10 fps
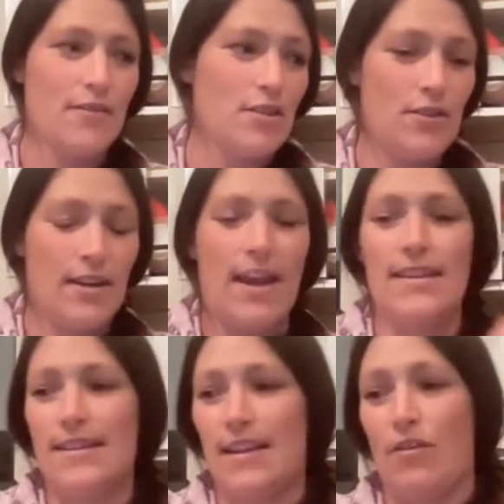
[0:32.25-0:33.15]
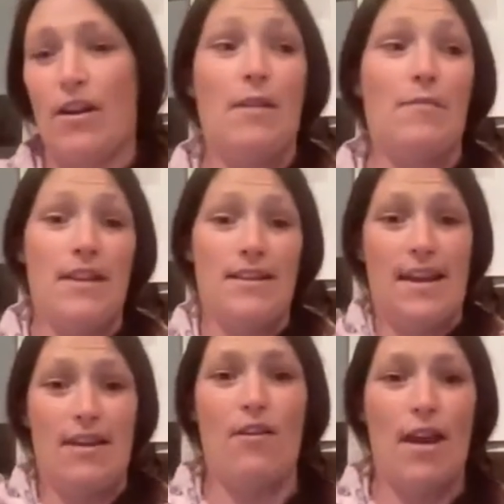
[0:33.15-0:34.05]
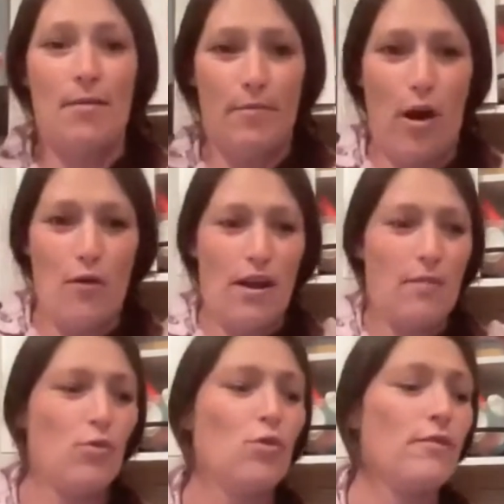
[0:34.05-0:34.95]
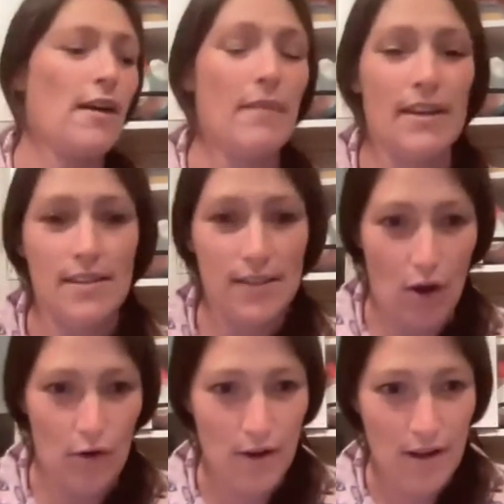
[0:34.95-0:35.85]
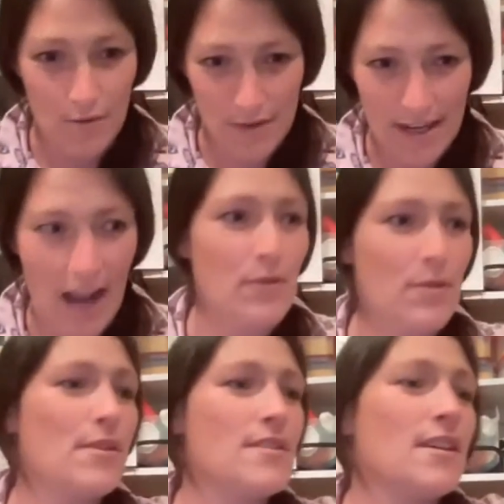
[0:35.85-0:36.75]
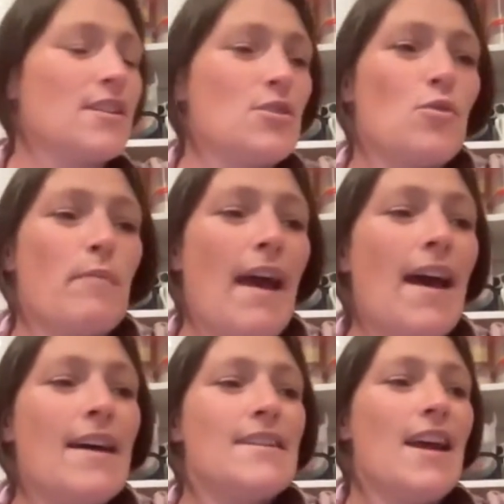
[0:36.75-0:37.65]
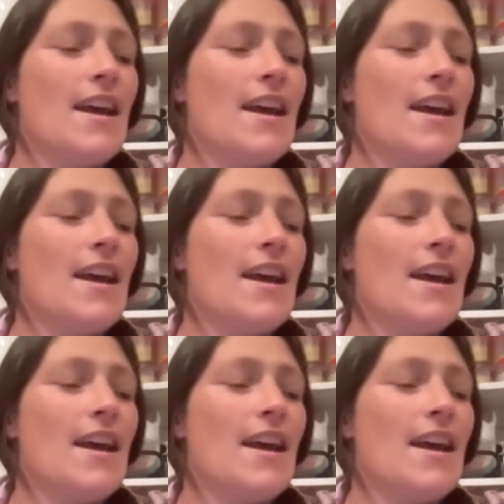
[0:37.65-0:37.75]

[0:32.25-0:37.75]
So you can't see it right now, but there's like crap piled up all around me. So we'll start with what I was going to talk about.